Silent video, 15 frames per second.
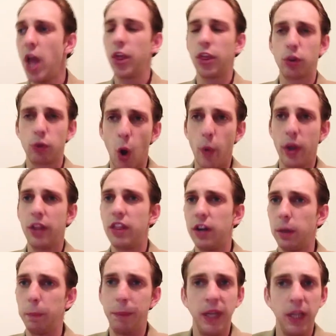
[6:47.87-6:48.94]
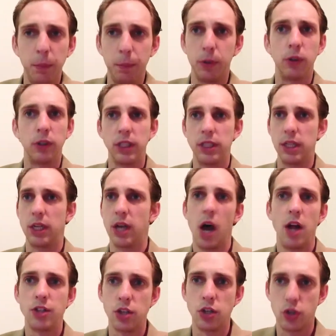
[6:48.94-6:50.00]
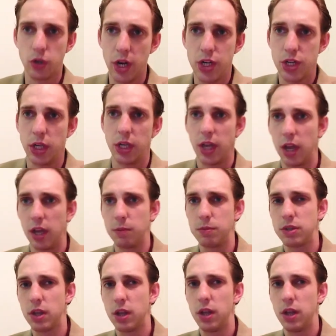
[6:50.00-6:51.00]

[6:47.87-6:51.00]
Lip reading: throwing their people into concentration camps?